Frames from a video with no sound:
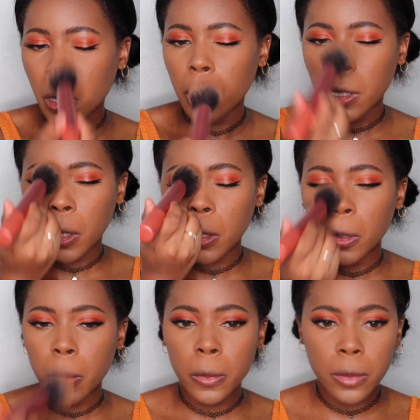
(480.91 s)
the
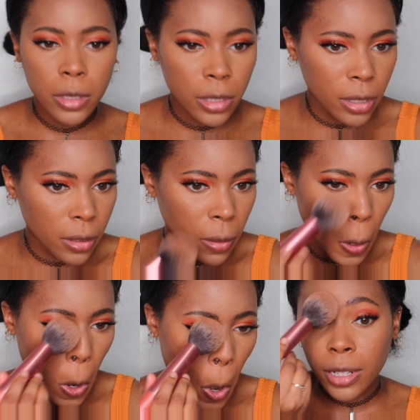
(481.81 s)
nose.
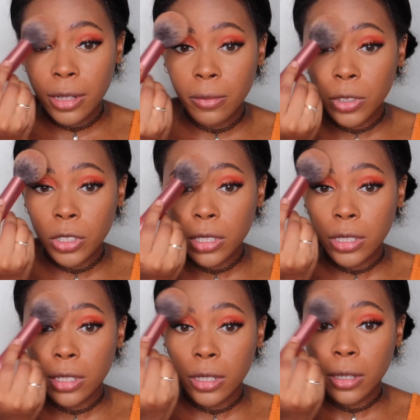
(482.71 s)
And then we're just
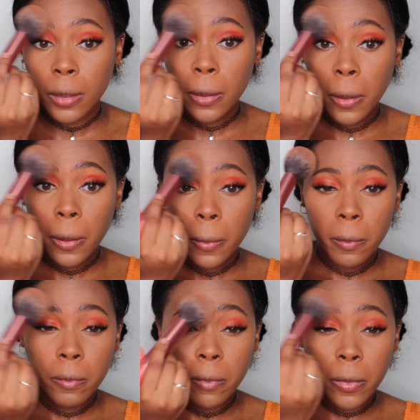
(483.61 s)
gonna
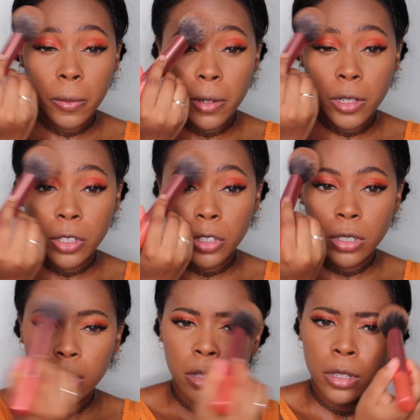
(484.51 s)

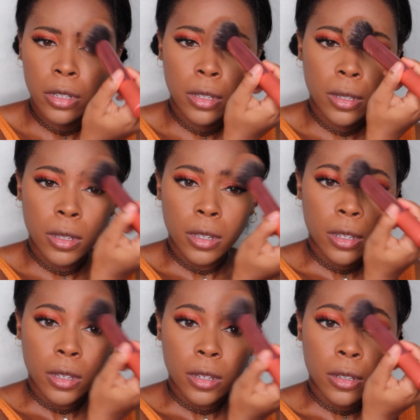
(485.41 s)
brush
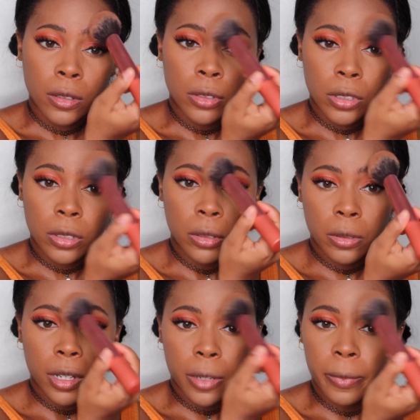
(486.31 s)
also
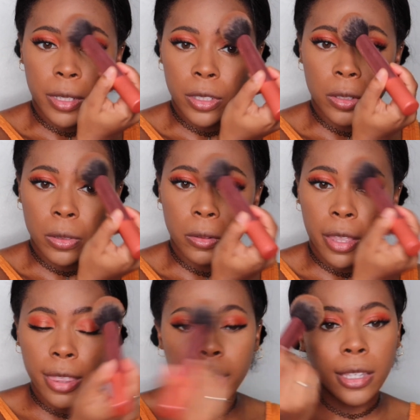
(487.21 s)
up
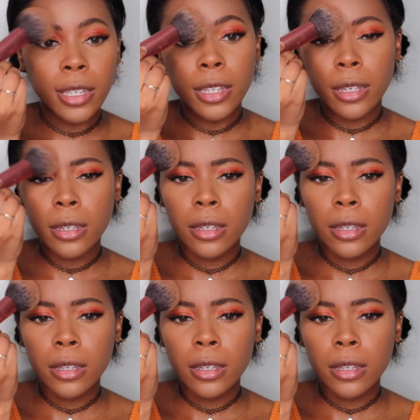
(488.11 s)
into the